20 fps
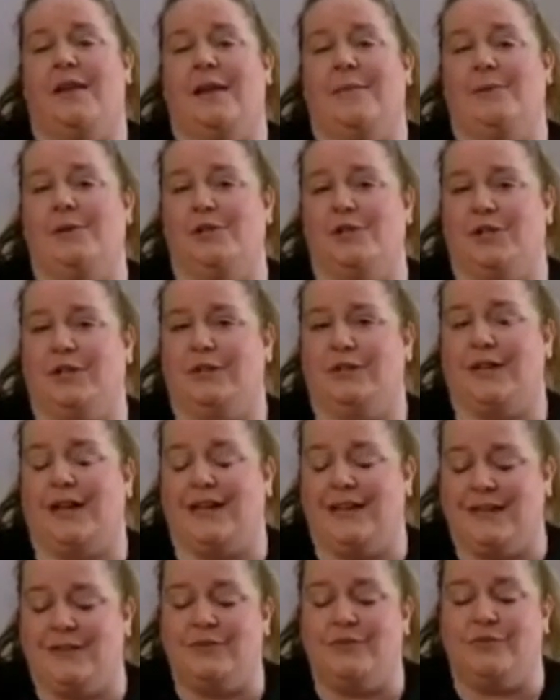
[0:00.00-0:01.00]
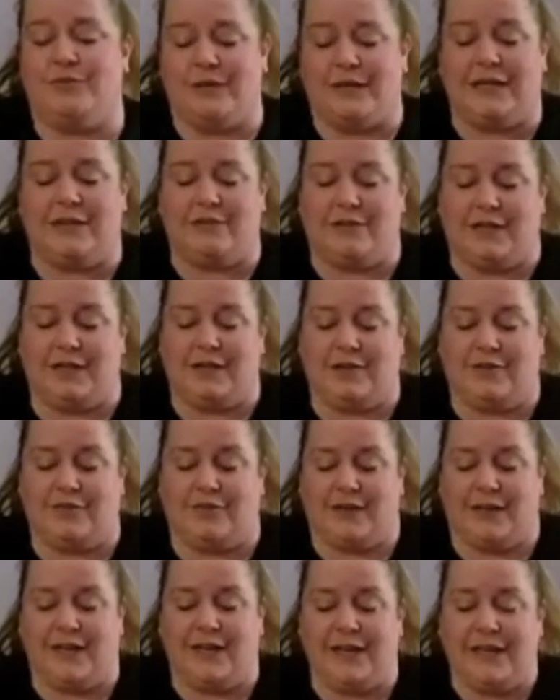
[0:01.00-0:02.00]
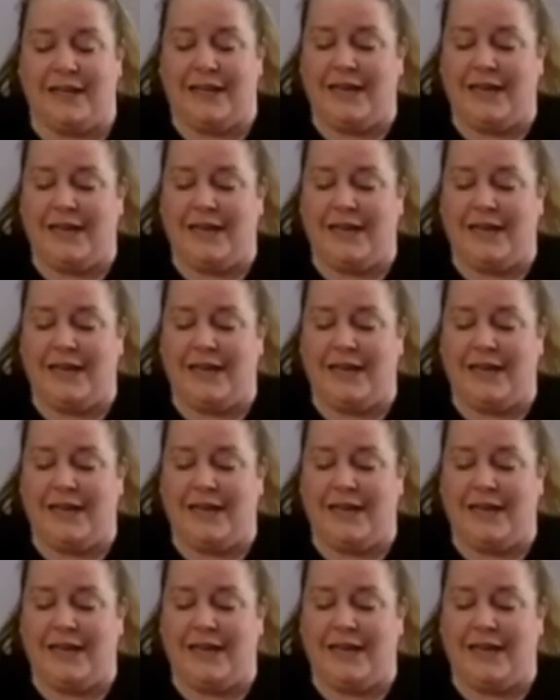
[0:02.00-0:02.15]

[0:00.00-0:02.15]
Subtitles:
lemon juice, and it's really, really lovely.